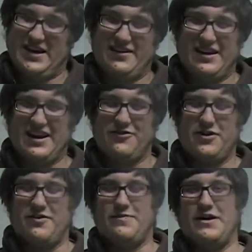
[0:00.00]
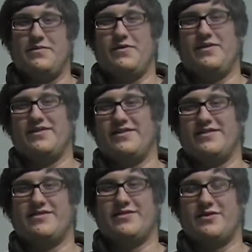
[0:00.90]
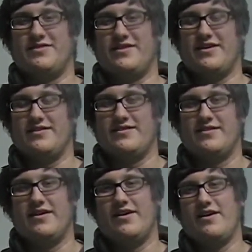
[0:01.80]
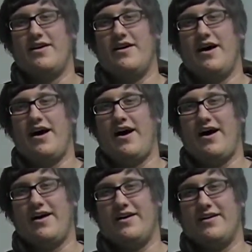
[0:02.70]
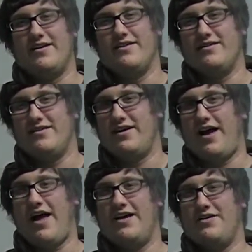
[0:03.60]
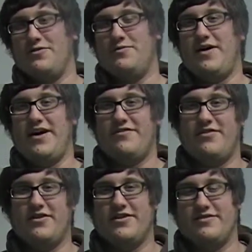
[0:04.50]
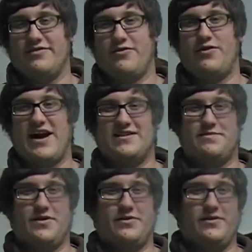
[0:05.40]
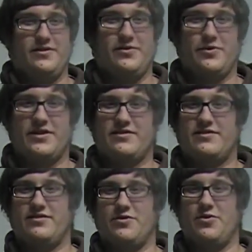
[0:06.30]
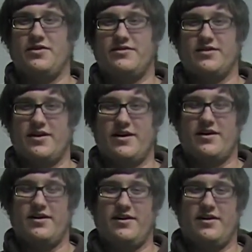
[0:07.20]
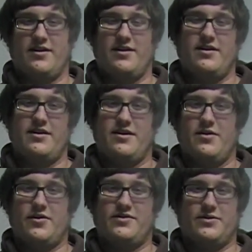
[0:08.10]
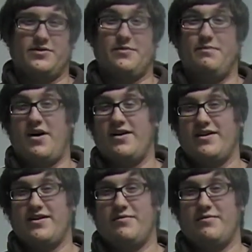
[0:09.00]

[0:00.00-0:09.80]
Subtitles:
getting rid of people in this sort of sense. You might have heard of Rasputin, which was a monk